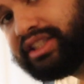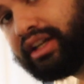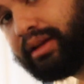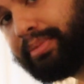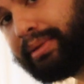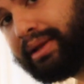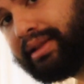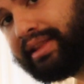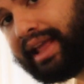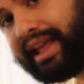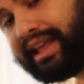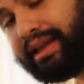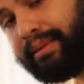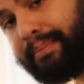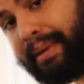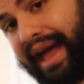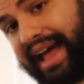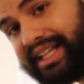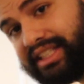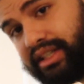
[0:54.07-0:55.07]
It could be Nike
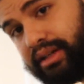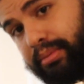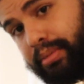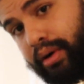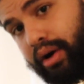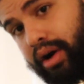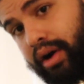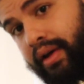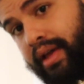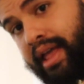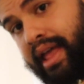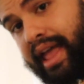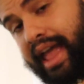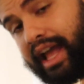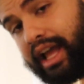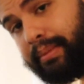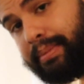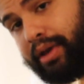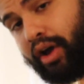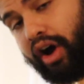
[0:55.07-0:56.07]
basketball,
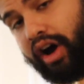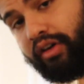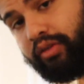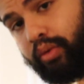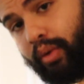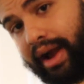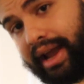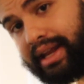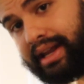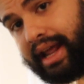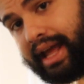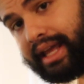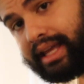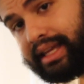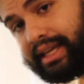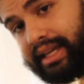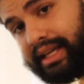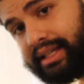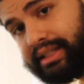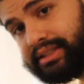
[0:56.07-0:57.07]
it could be off-white
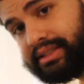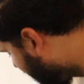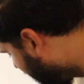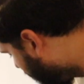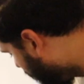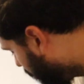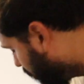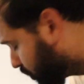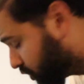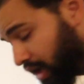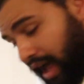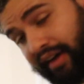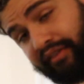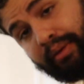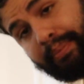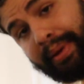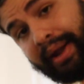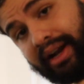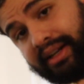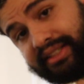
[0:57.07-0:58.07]
Nikes, and I also have
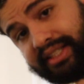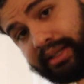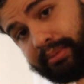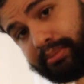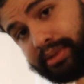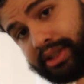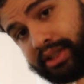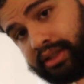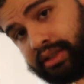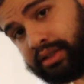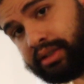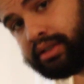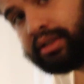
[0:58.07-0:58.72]
a pair of Timbs.